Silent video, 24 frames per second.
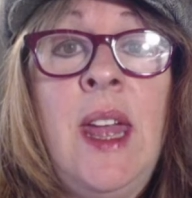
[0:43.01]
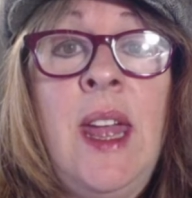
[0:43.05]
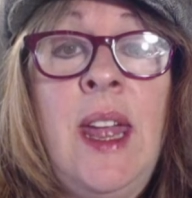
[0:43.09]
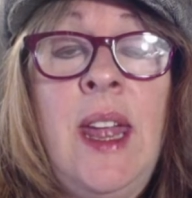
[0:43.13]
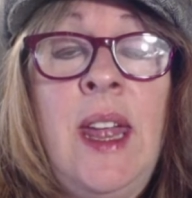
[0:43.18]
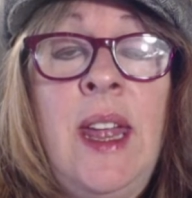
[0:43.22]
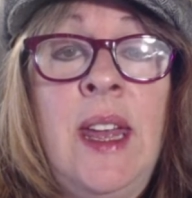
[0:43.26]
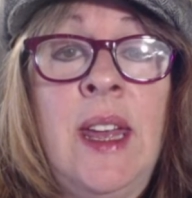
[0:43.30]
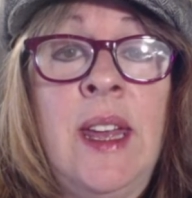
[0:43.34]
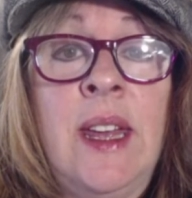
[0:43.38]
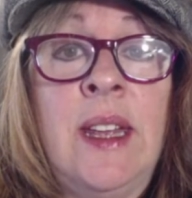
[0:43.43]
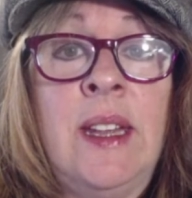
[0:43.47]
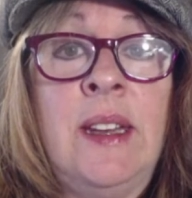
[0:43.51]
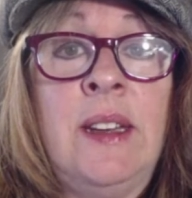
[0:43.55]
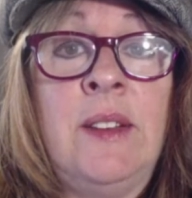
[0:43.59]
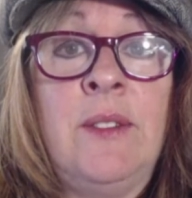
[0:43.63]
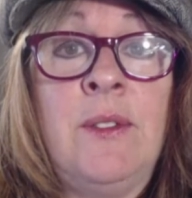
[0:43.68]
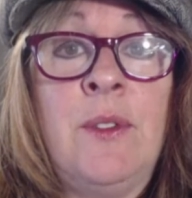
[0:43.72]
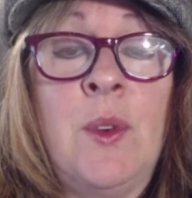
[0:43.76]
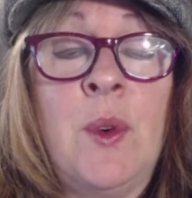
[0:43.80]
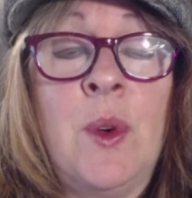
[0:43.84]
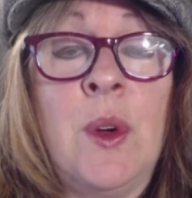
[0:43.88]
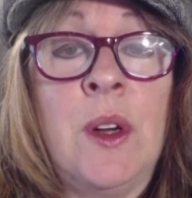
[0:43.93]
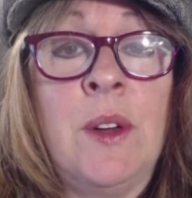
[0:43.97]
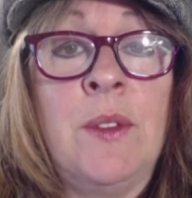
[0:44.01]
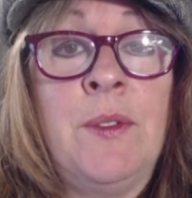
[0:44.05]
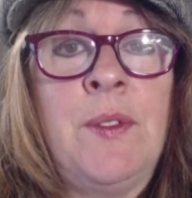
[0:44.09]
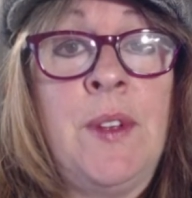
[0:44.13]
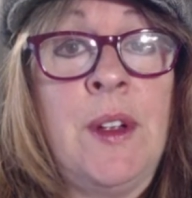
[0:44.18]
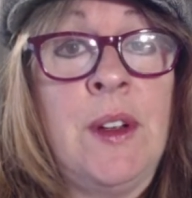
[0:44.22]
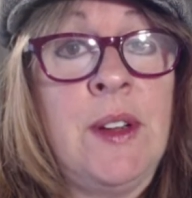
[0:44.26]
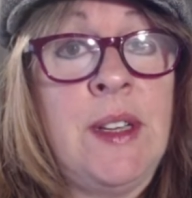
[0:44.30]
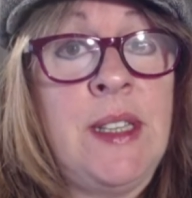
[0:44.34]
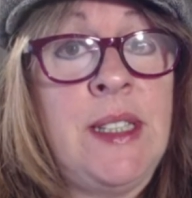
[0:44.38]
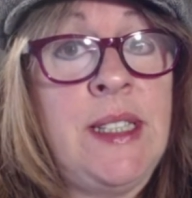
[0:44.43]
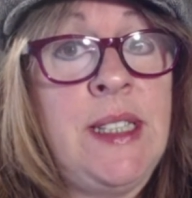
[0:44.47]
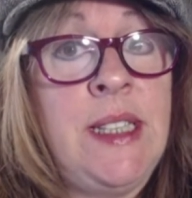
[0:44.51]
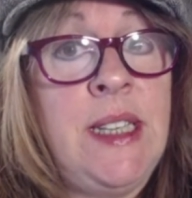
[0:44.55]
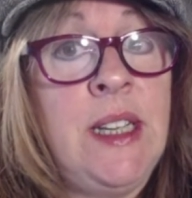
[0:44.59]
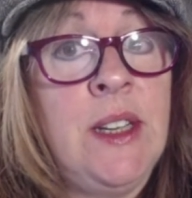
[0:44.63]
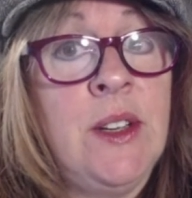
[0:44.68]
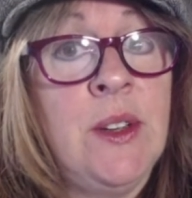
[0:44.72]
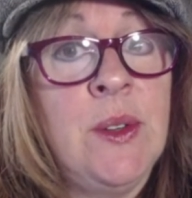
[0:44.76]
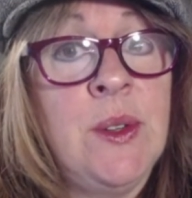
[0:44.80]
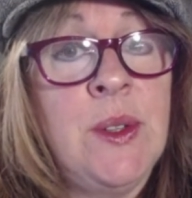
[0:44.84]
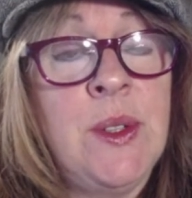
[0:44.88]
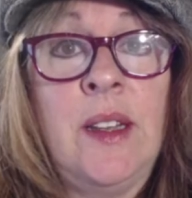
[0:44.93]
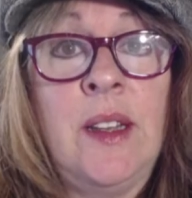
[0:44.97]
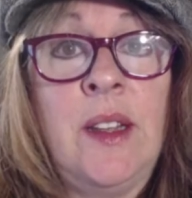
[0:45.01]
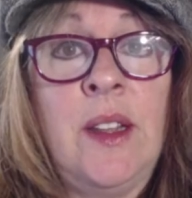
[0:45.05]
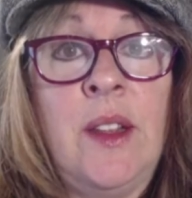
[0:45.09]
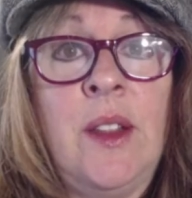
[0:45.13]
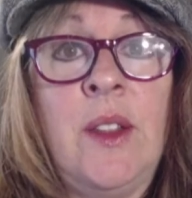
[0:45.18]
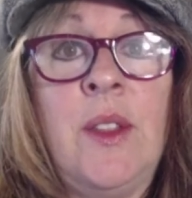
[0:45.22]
And for fairy seekers,